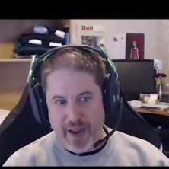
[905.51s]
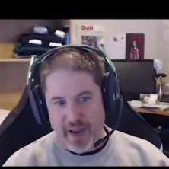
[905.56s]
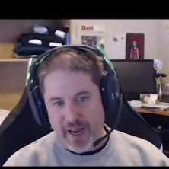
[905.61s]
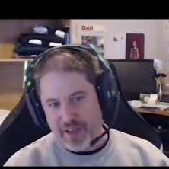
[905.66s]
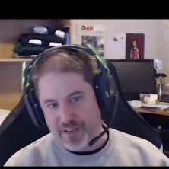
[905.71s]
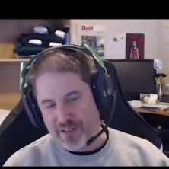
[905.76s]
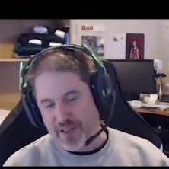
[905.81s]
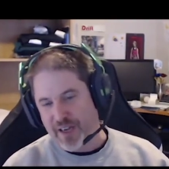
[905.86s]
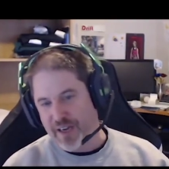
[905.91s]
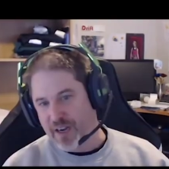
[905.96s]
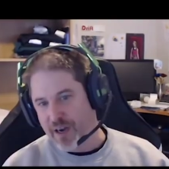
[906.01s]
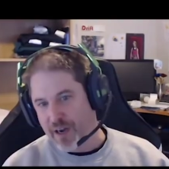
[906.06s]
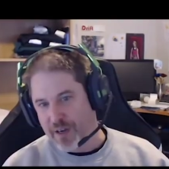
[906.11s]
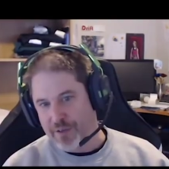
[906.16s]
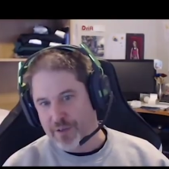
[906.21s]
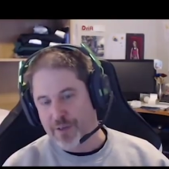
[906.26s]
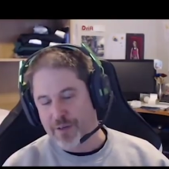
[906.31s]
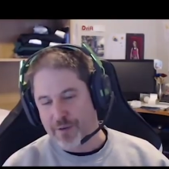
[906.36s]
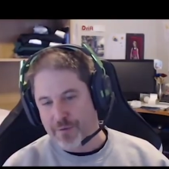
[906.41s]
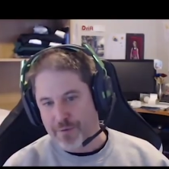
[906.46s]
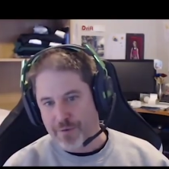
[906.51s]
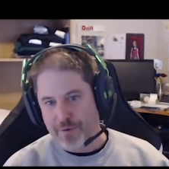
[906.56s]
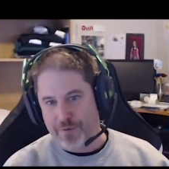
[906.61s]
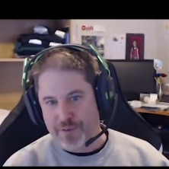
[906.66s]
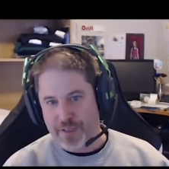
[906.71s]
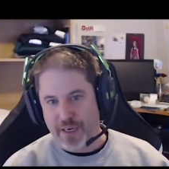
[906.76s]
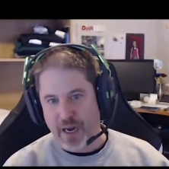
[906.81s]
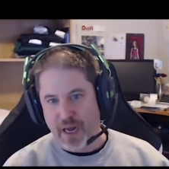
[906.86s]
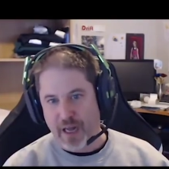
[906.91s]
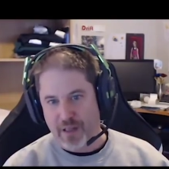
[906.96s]
is like
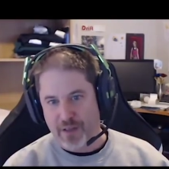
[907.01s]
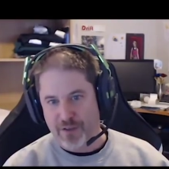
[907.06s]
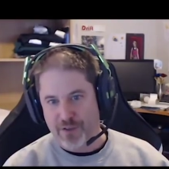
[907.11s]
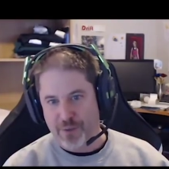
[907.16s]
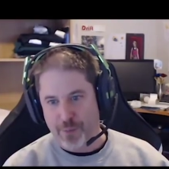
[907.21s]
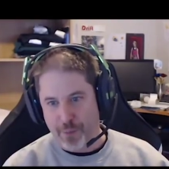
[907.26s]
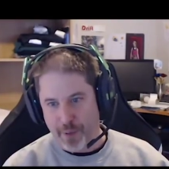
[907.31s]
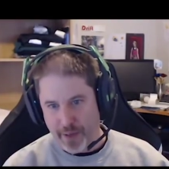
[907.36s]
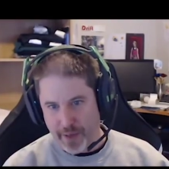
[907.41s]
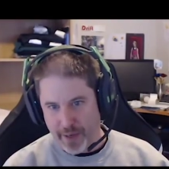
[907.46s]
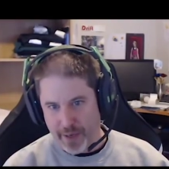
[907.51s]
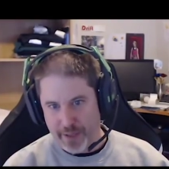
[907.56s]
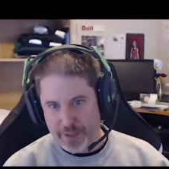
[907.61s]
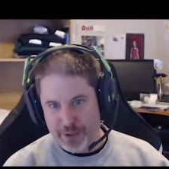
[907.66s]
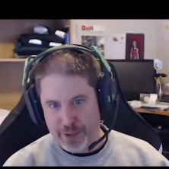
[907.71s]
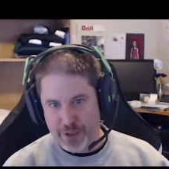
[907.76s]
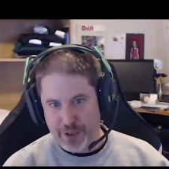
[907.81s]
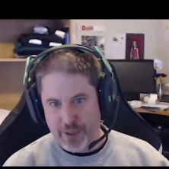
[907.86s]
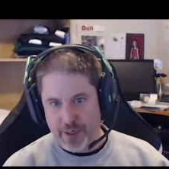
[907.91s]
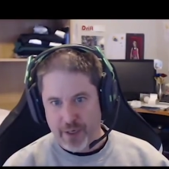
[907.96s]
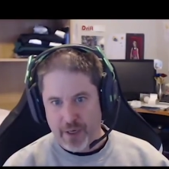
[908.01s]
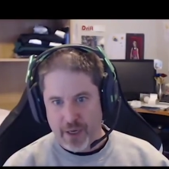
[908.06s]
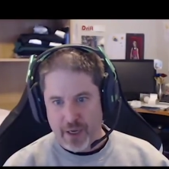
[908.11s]
$150 a page.